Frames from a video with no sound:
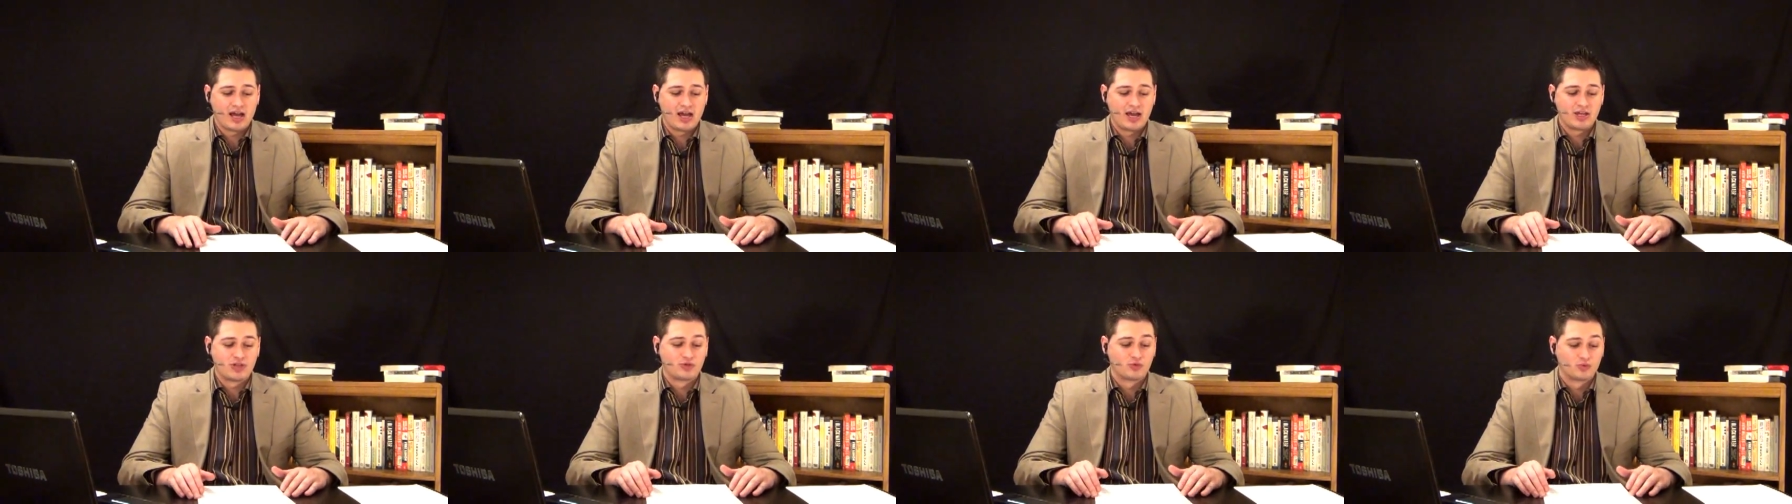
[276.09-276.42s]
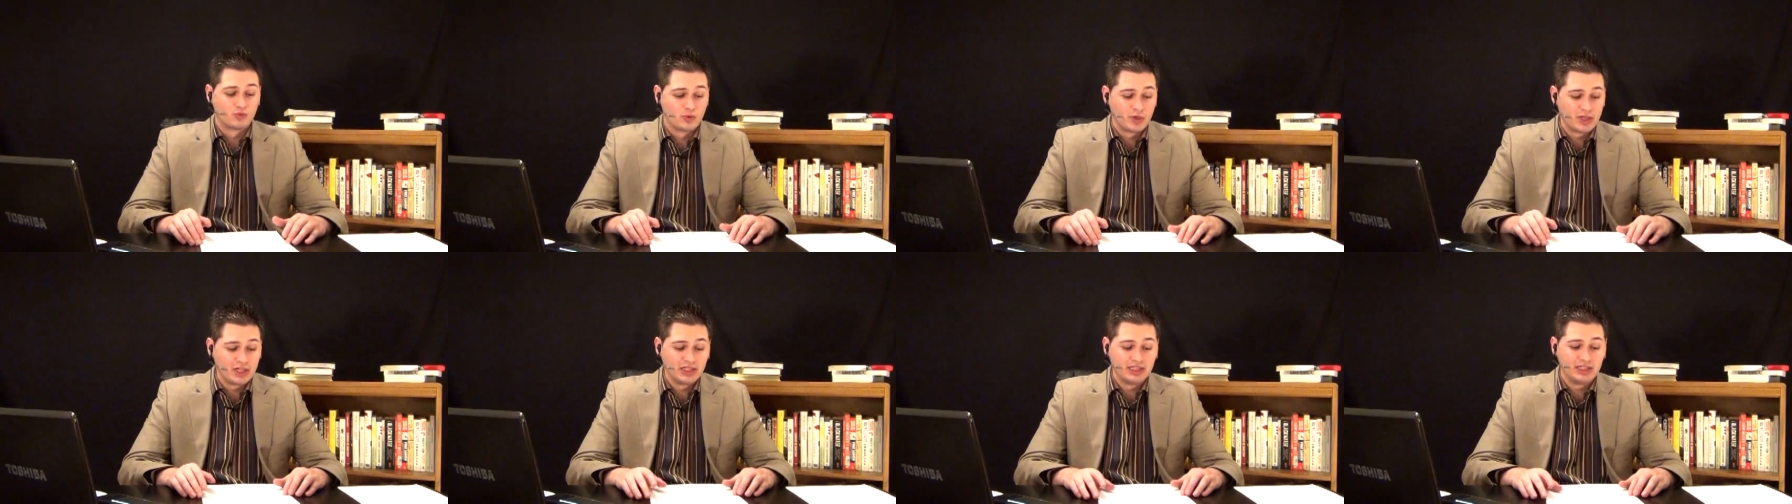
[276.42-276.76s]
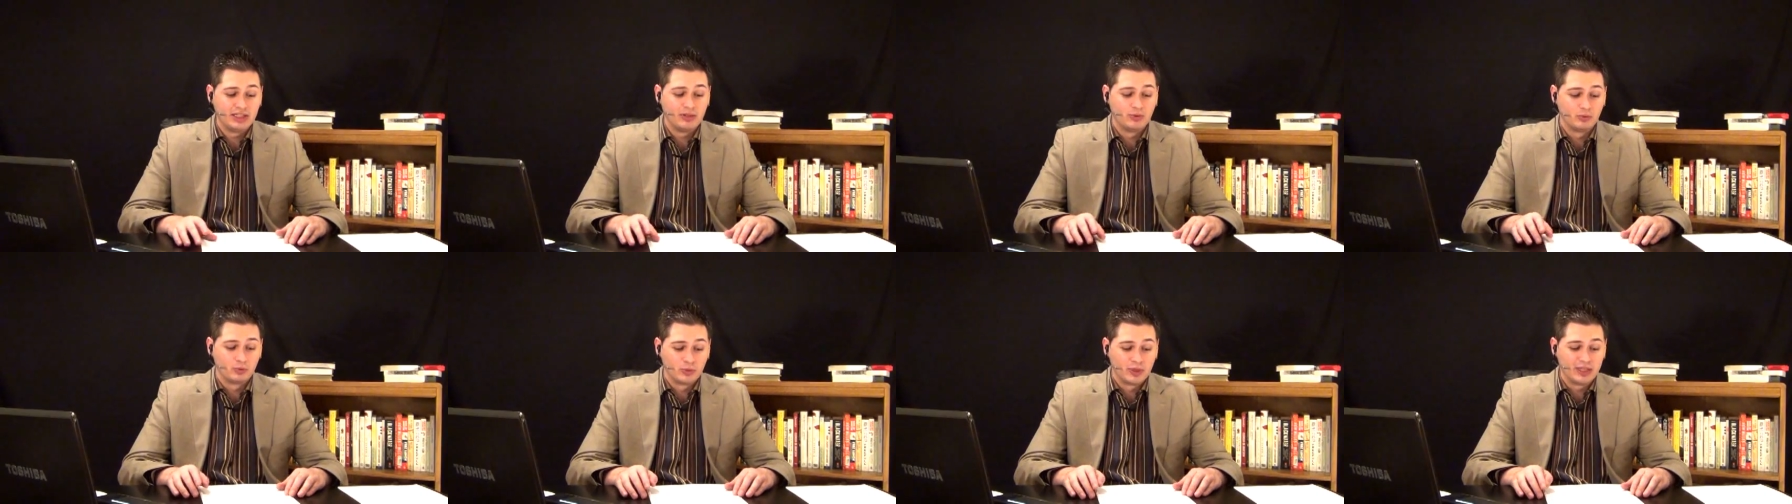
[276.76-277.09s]
has
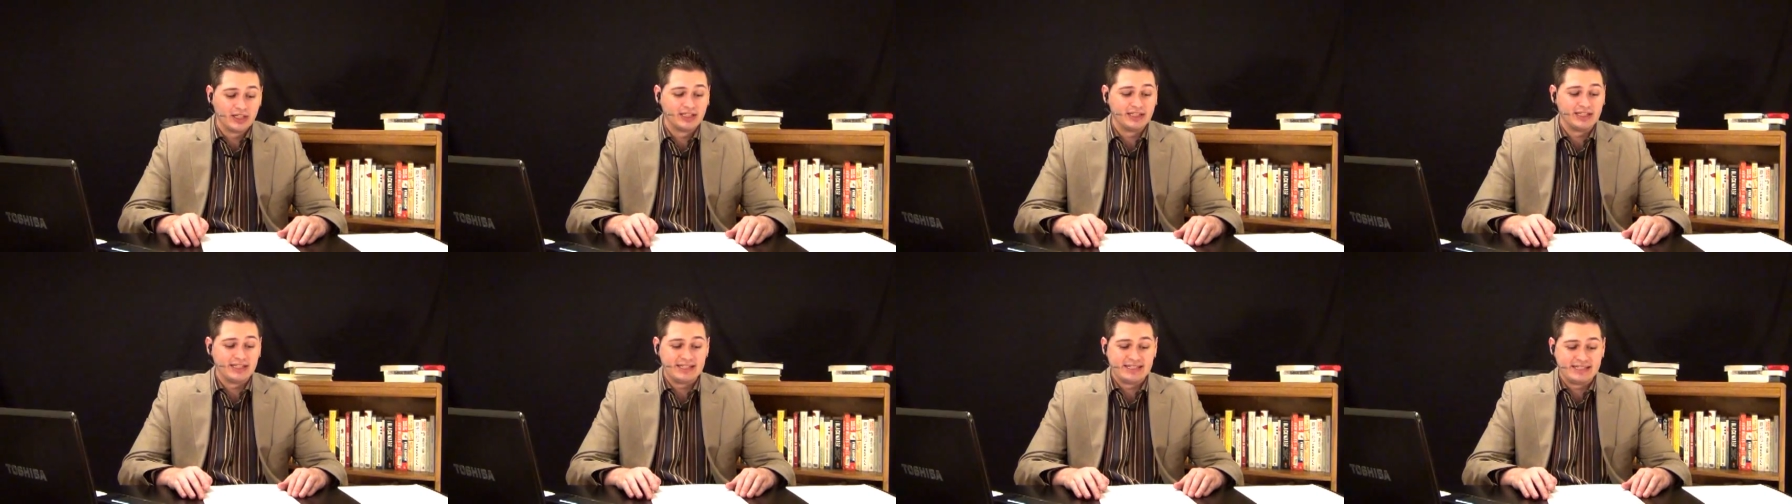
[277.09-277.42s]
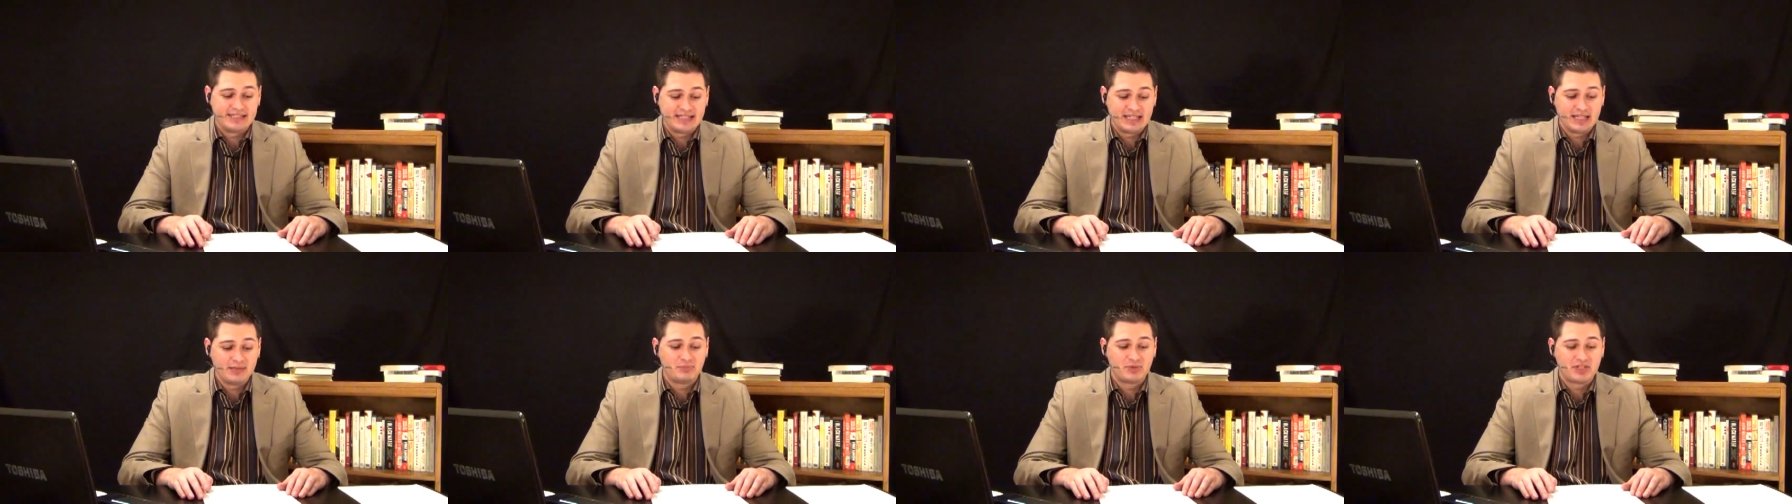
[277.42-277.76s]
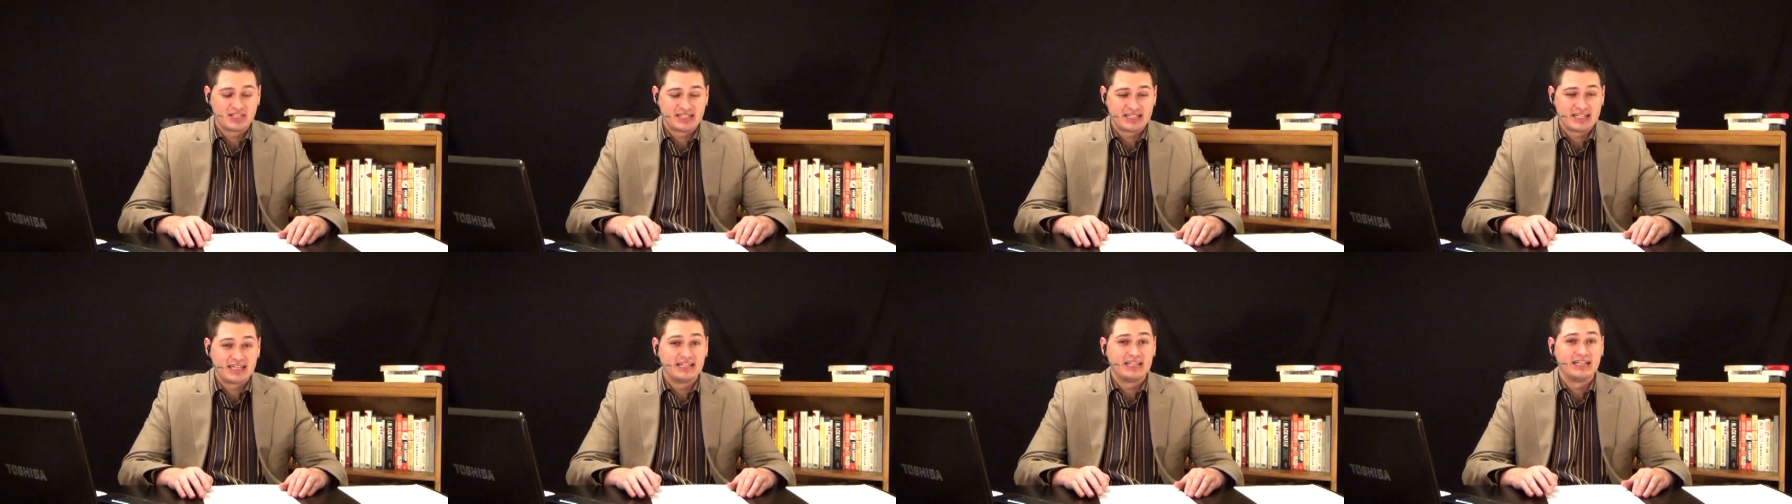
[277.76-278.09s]
really, really
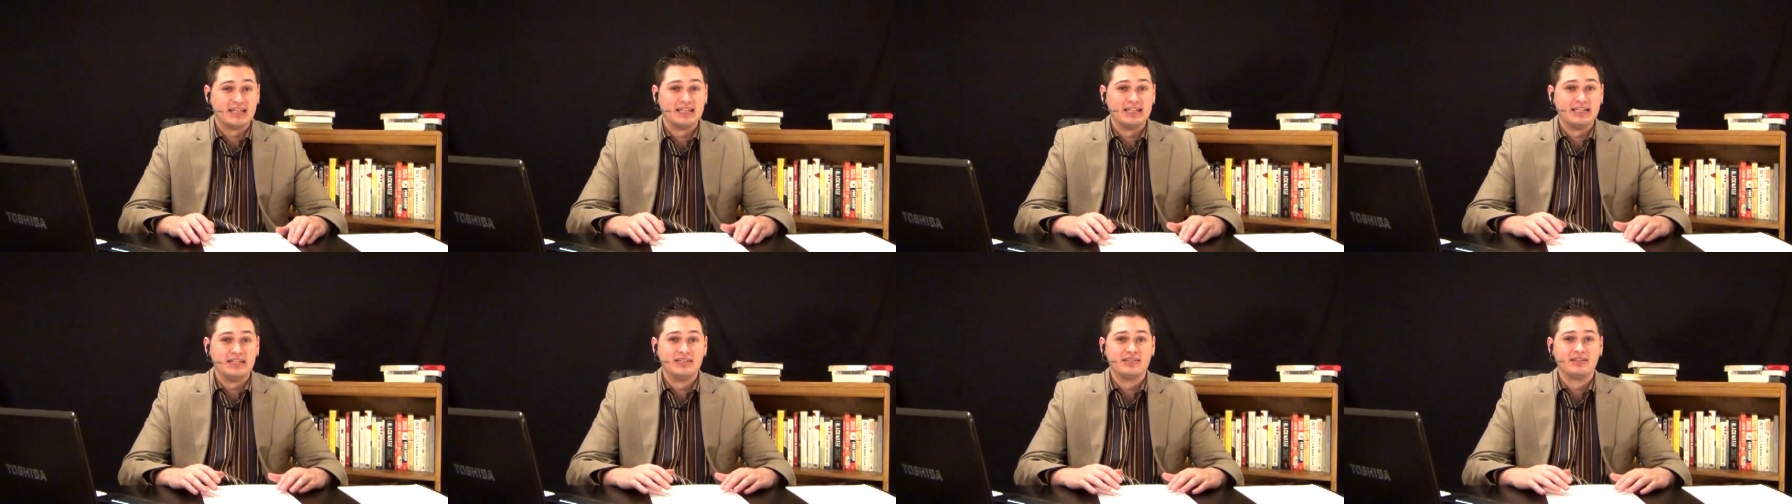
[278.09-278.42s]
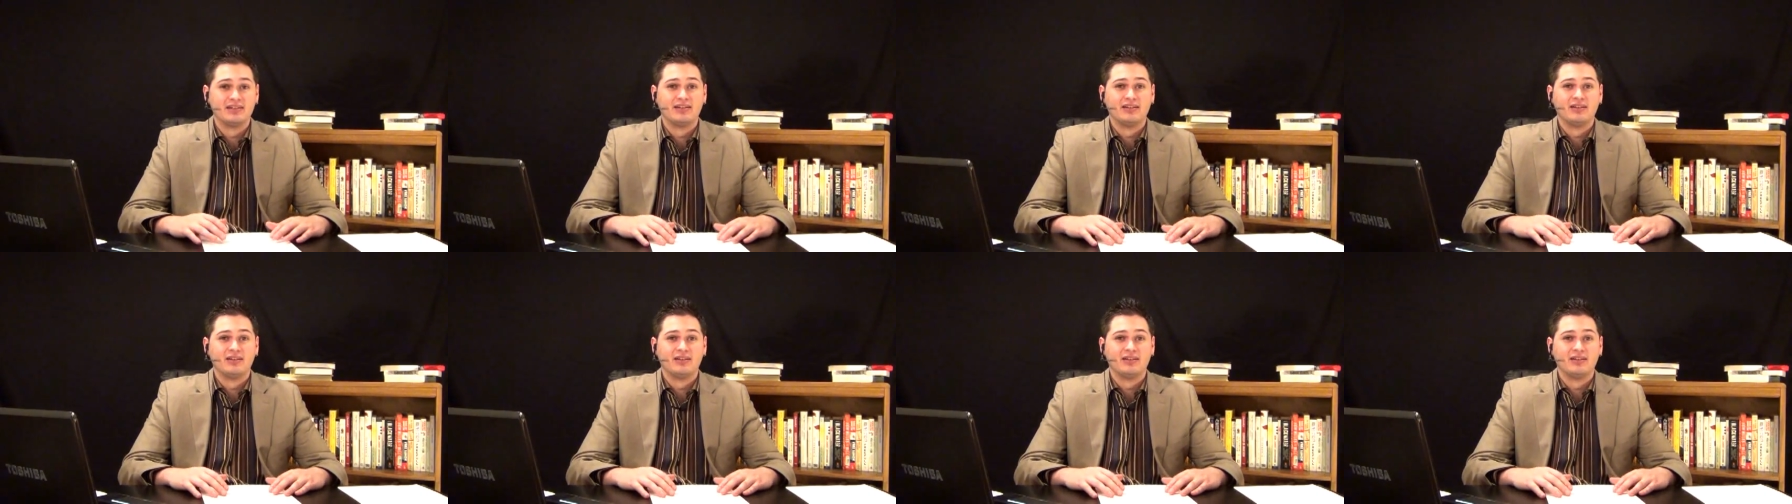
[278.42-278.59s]
deep-seated